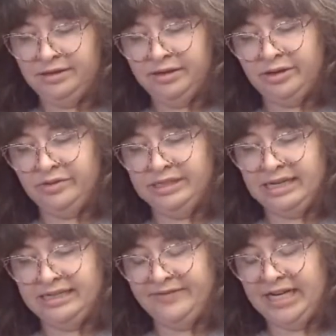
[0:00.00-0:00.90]
No
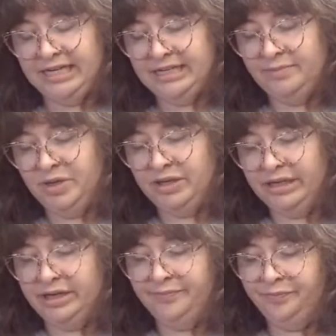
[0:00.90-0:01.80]
satisfying tape peel
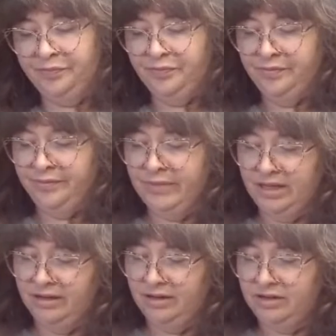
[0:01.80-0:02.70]
here.
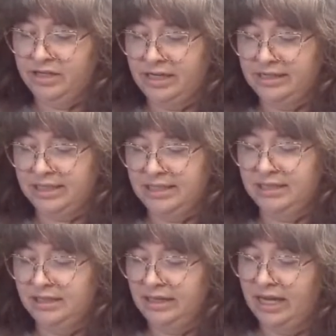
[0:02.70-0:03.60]

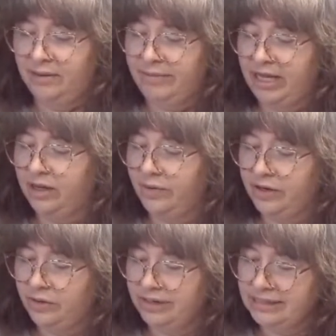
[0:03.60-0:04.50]
Just Kate making
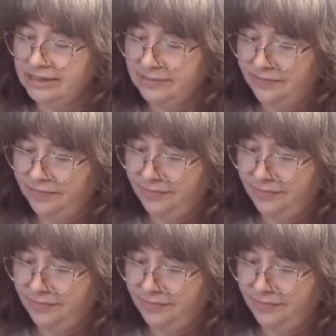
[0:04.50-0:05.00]
weird noises.